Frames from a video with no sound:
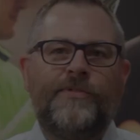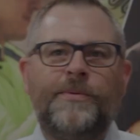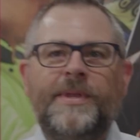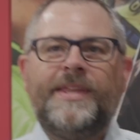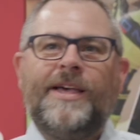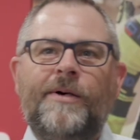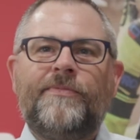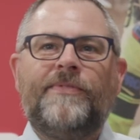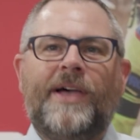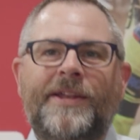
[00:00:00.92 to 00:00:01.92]
you need
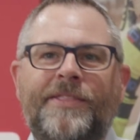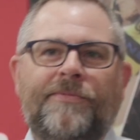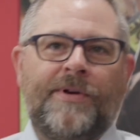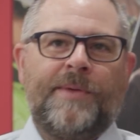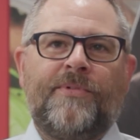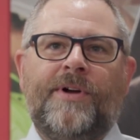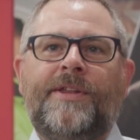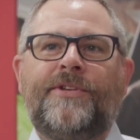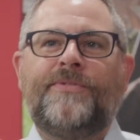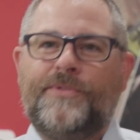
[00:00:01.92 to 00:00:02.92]
help finding the right
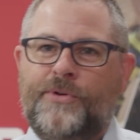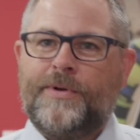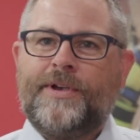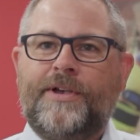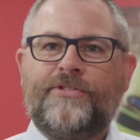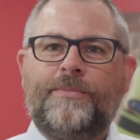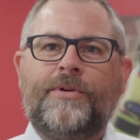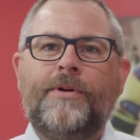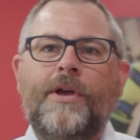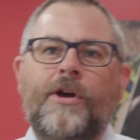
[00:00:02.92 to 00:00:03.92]
products for your
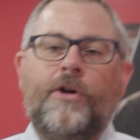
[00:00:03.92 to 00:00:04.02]
customer